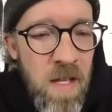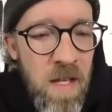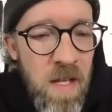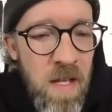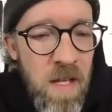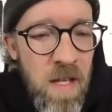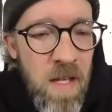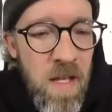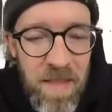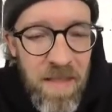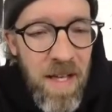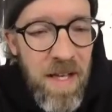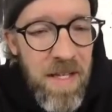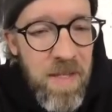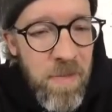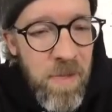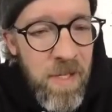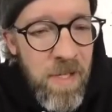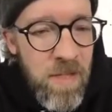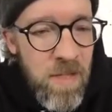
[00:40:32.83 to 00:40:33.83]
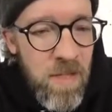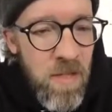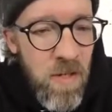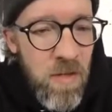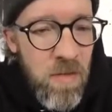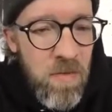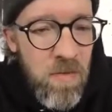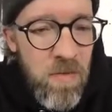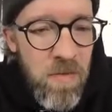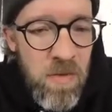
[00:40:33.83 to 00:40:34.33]
shine the light, man, you
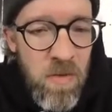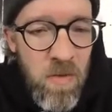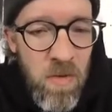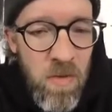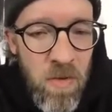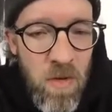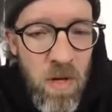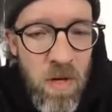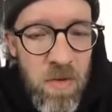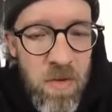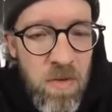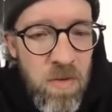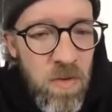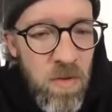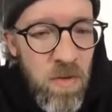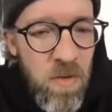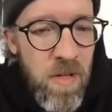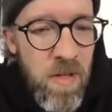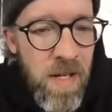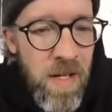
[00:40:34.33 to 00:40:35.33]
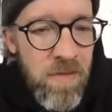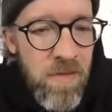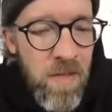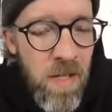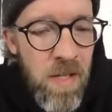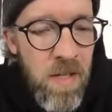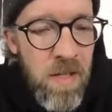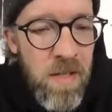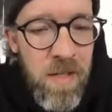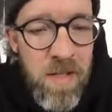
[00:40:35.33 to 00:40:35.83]
know, and for doing all you do and have
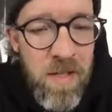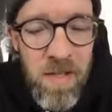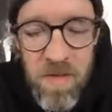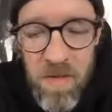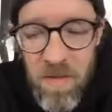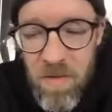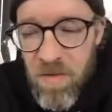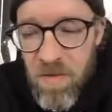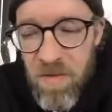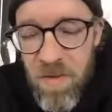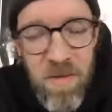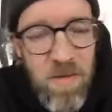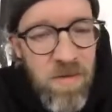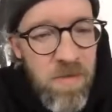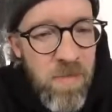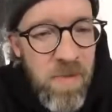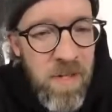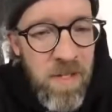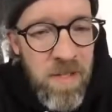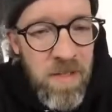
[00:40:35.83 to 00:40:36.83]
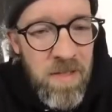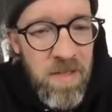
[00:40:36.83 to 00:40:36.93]
done and continue to do, man.